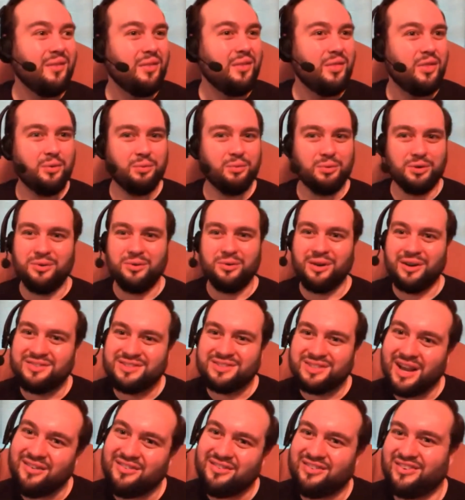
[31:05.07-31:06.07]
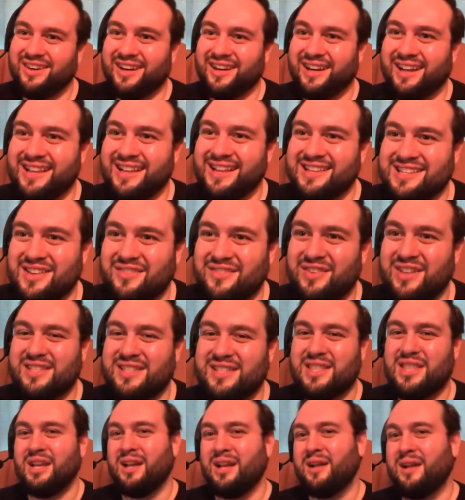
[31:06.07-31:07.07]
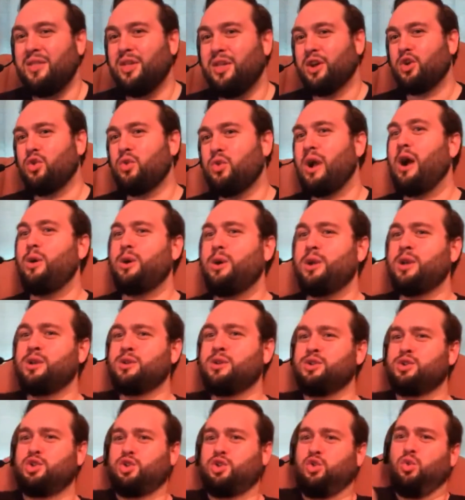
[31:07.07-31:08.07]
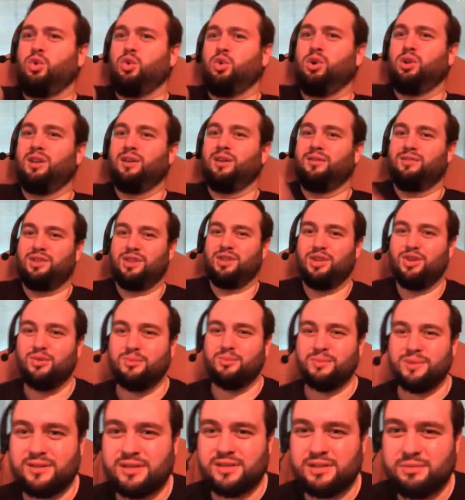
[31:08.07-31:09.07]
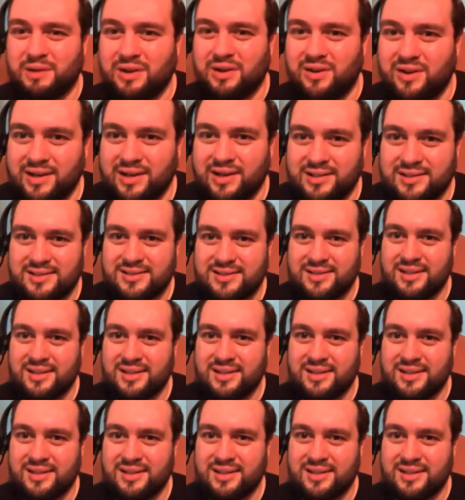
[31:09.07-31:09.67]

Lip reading: the root of suffering as if it's the crowning jewel of the human experience.